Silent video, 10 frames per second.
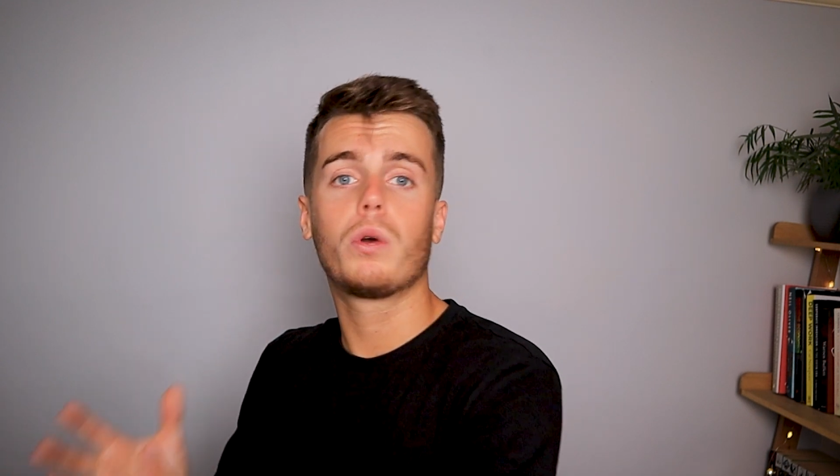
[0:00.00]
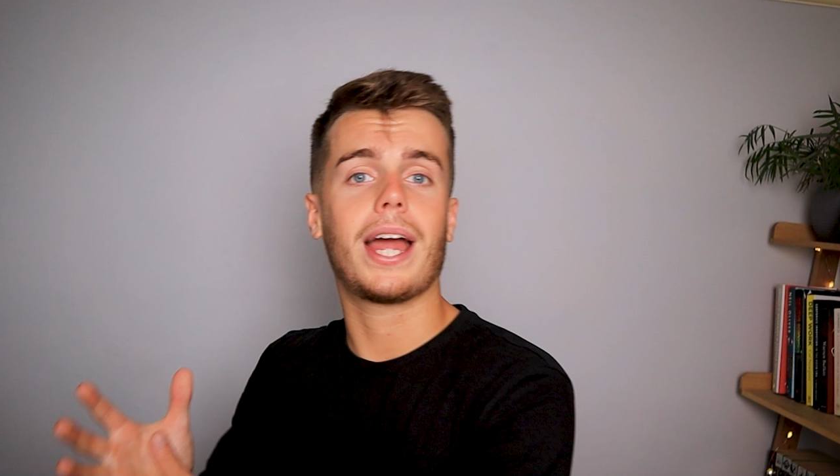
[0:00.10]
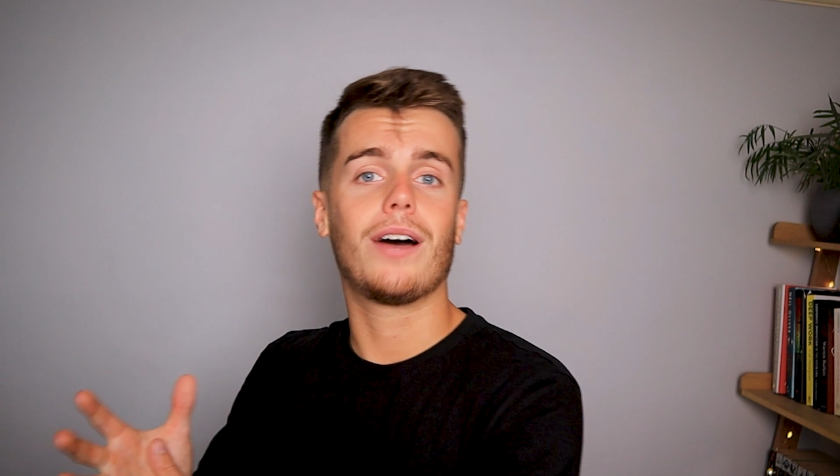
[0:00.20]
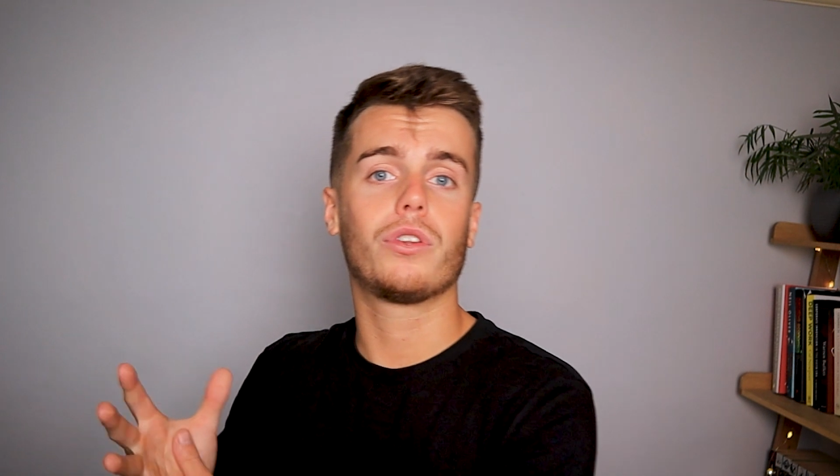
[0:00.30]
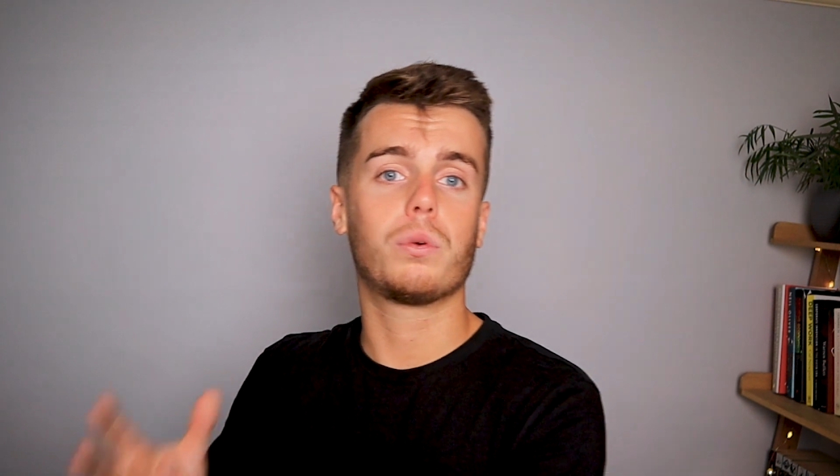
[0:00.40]

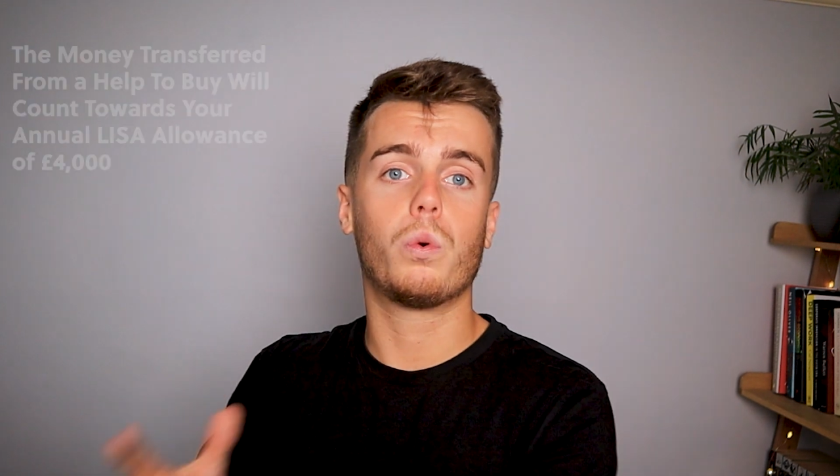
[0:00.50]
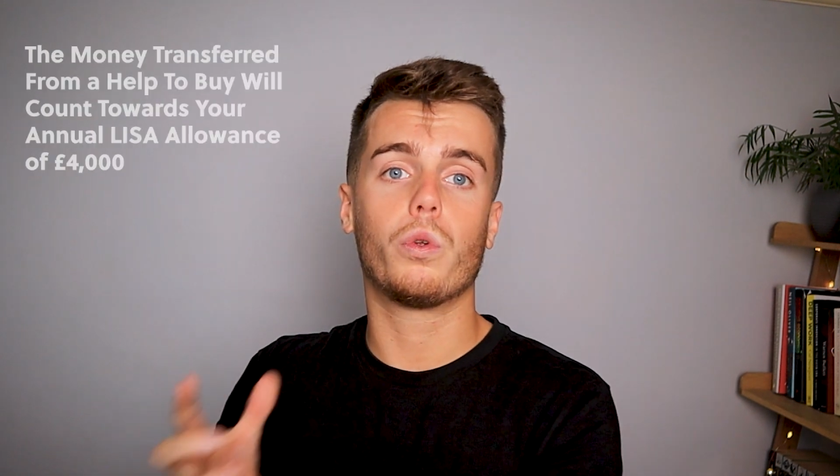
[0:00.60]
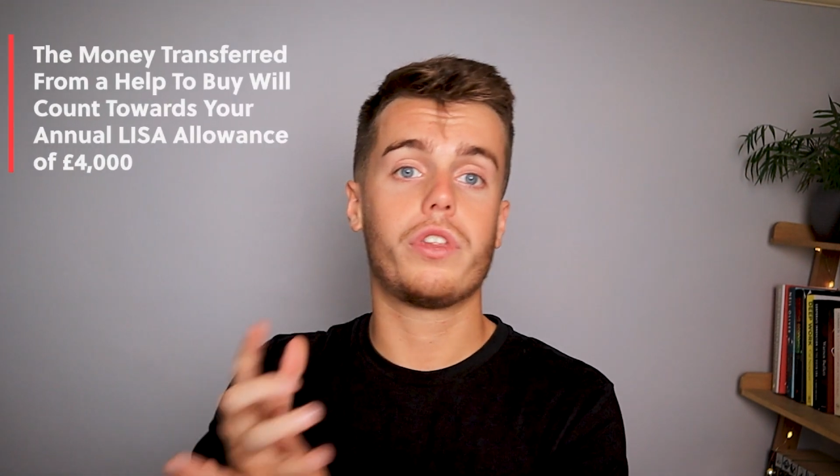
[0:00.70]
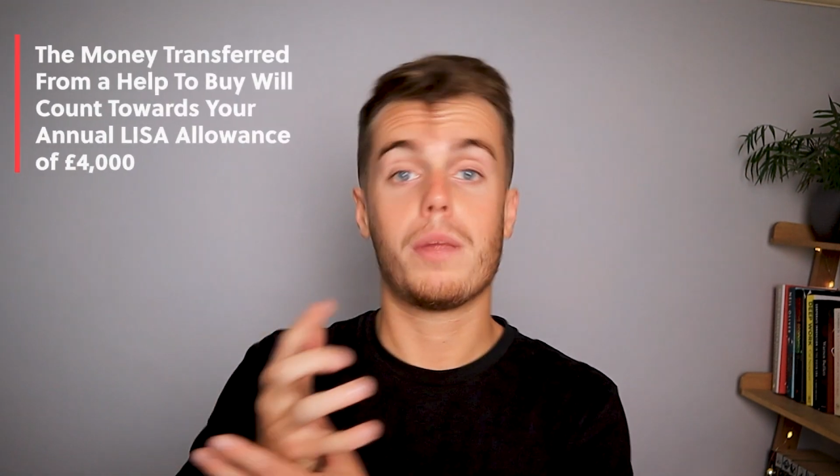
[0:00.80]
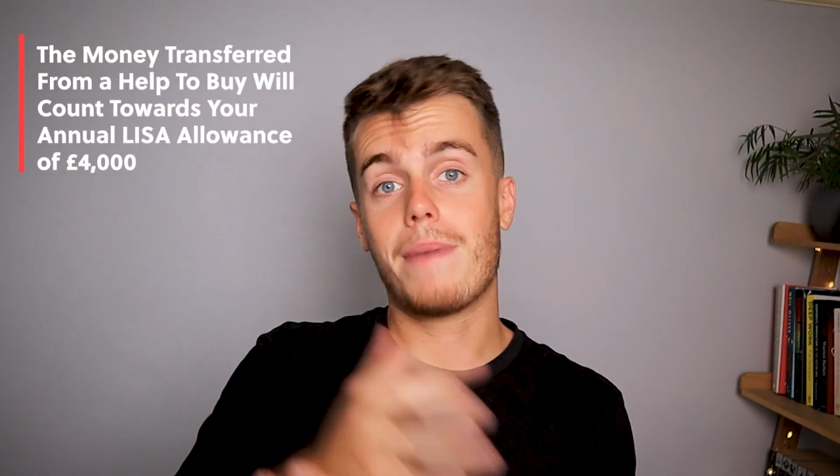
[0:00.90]
count
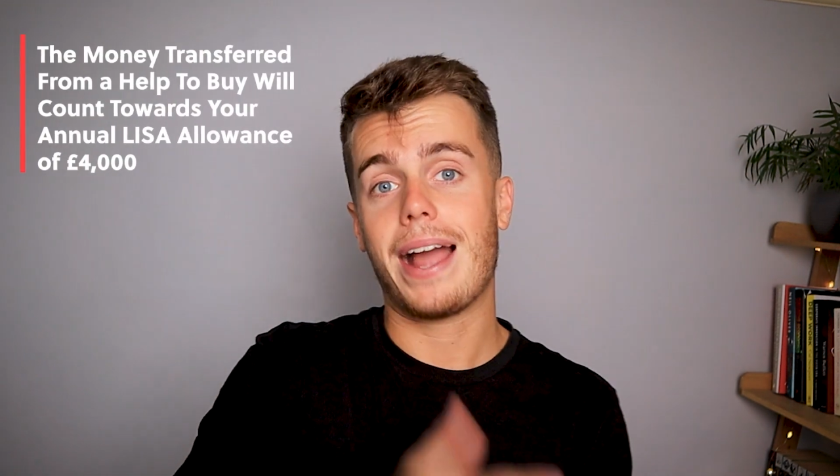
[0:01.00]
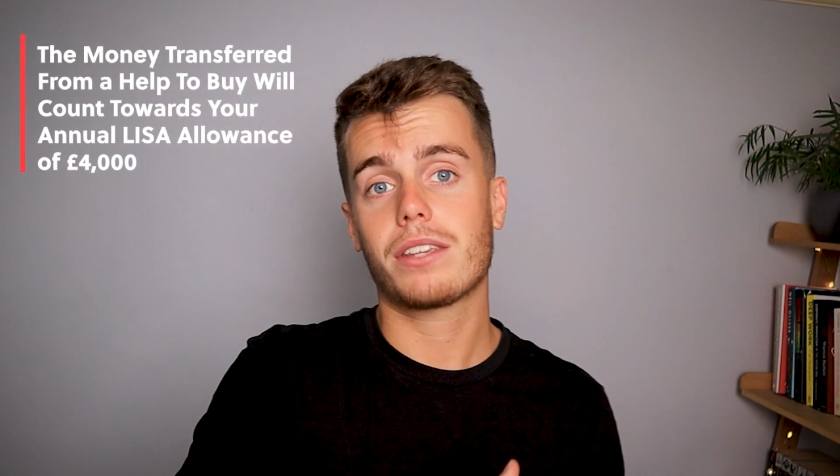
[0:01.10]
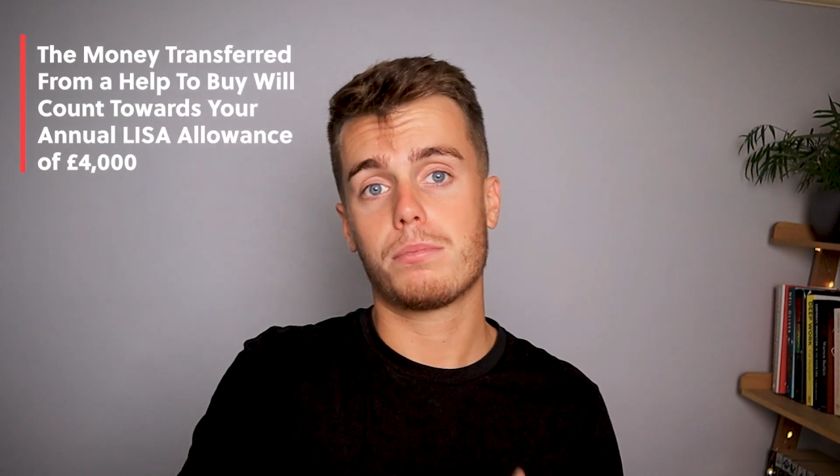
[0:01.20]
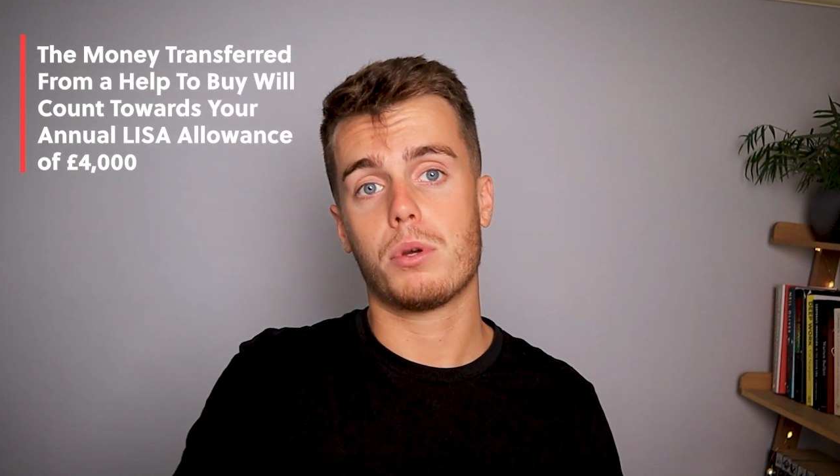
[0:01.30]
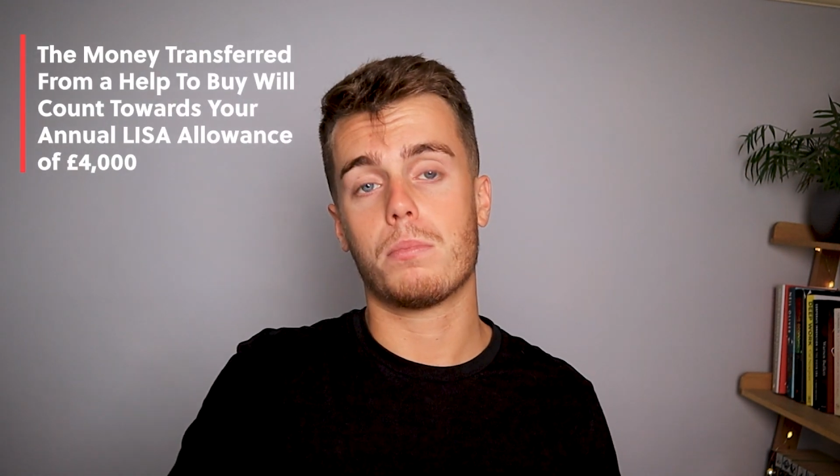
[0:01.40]
towards the
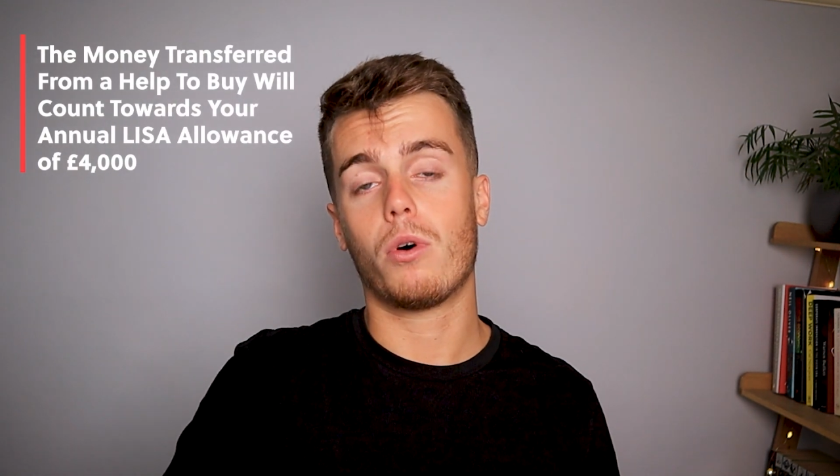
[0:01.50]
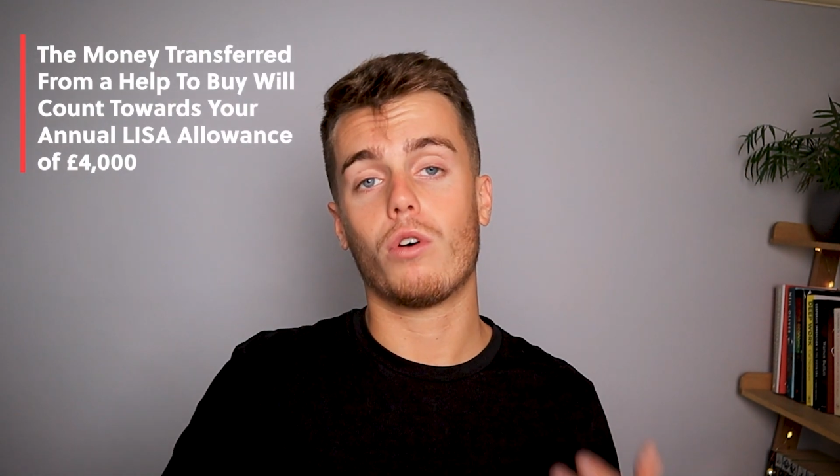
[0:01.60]
maximum